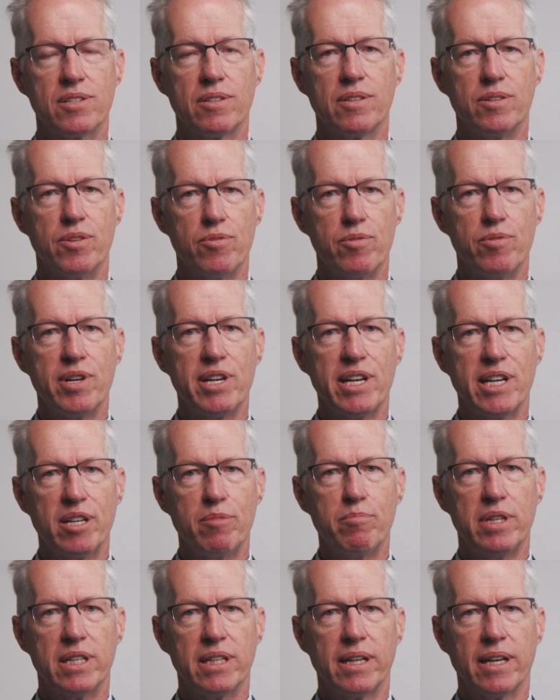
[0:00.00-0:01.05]
could really
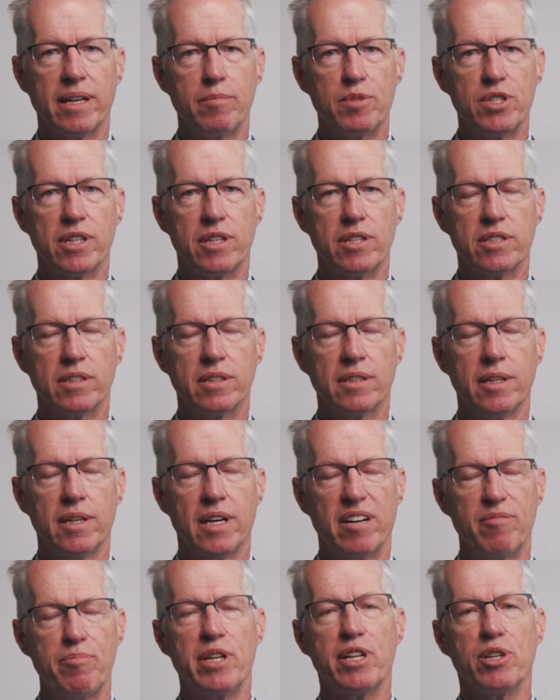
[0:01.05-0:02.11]
be a game changer.
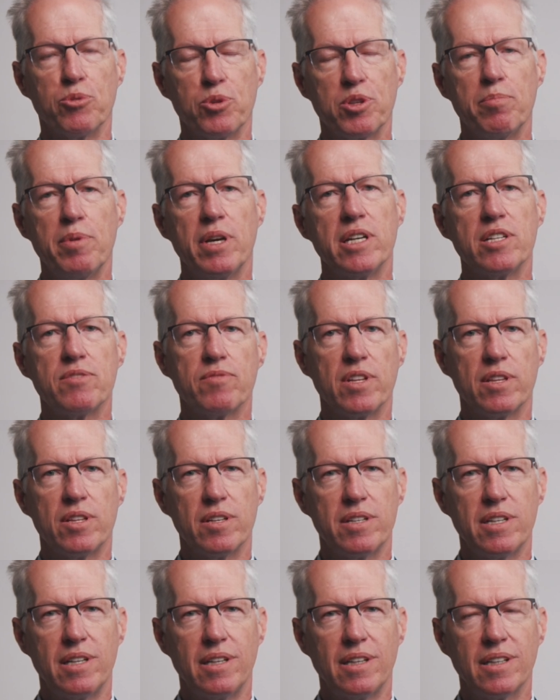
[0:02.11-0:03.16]
I've been in orthopedics for
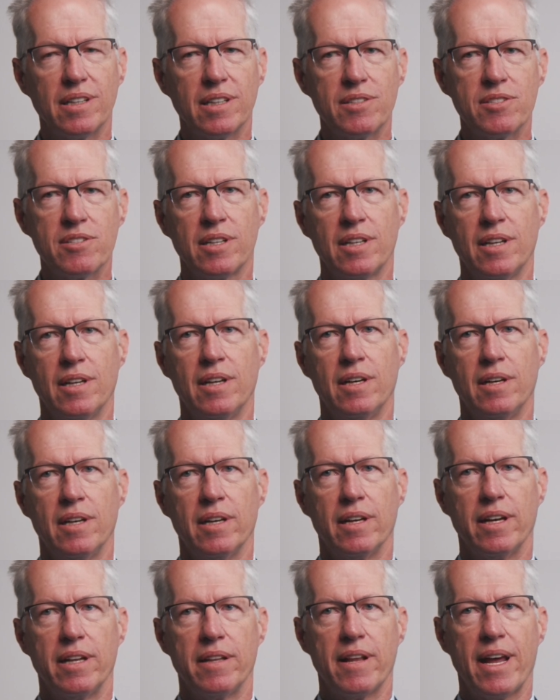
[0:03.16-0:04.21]
30 years.
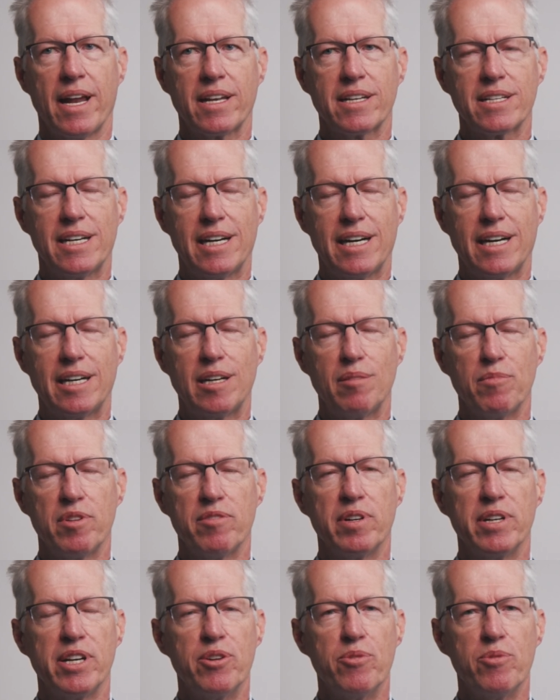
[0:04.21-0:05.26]
In that time, there
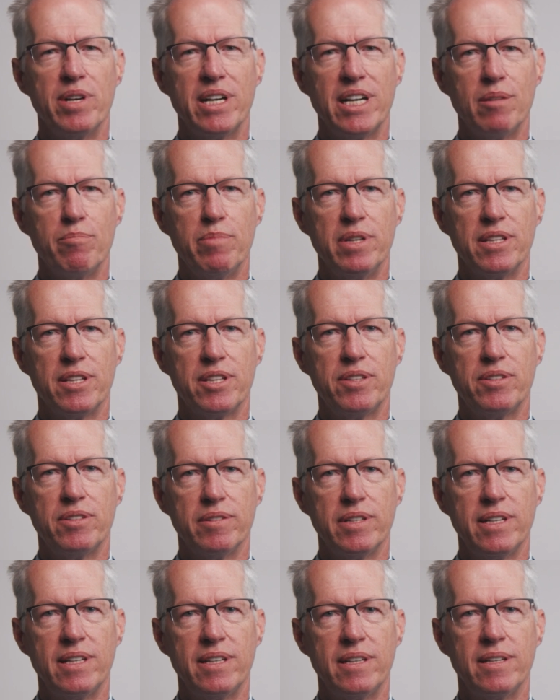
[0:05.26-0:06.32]
have only really been
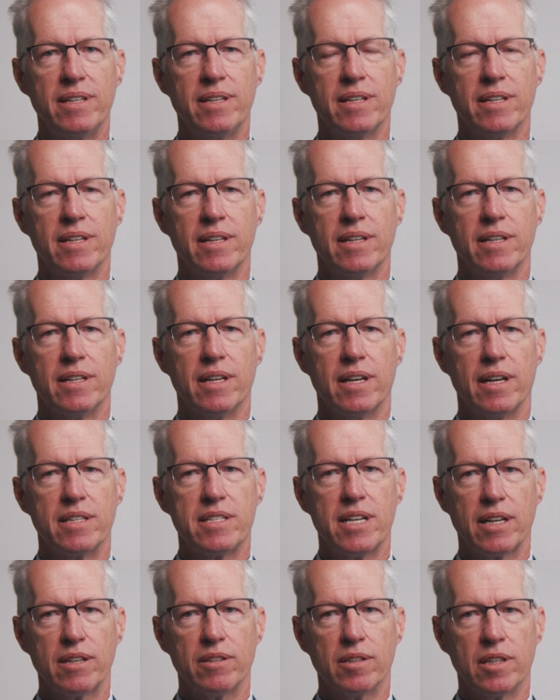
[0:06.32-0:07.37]
3
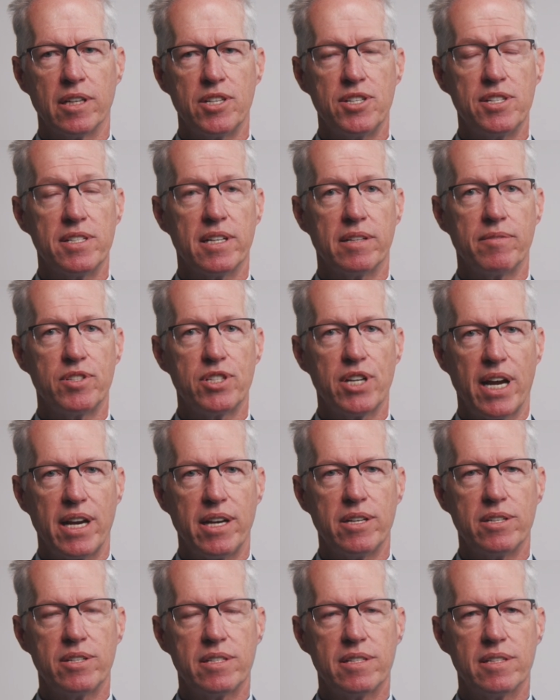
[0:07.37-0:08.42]
technologies that have
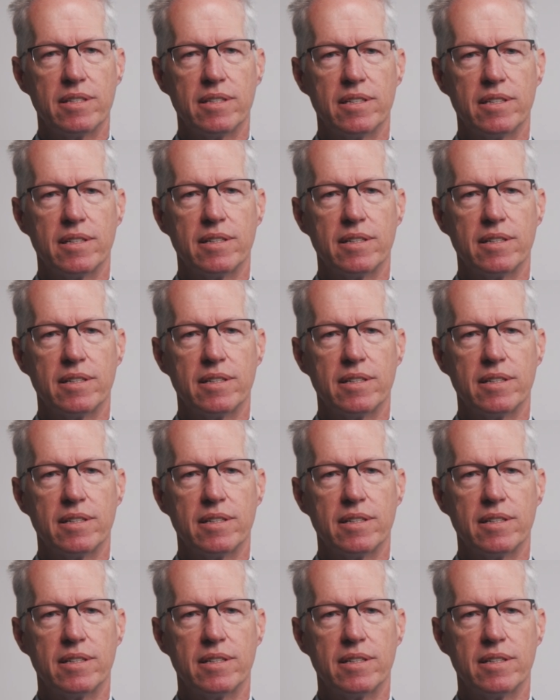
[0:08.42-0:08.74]
changed